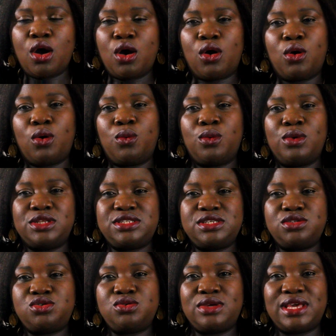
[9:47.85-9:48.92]
or
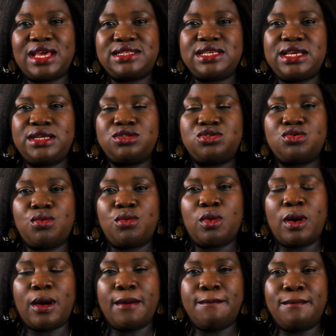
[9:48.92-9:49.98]
wanting to get into
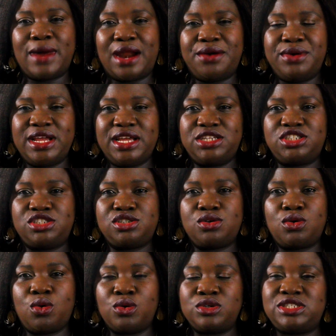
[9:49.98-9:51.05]
a marriage
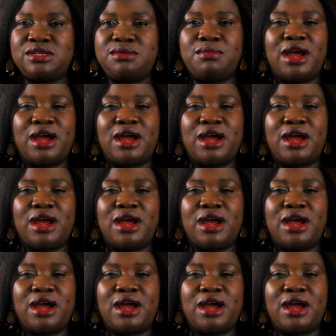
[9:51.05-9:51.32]
coaching,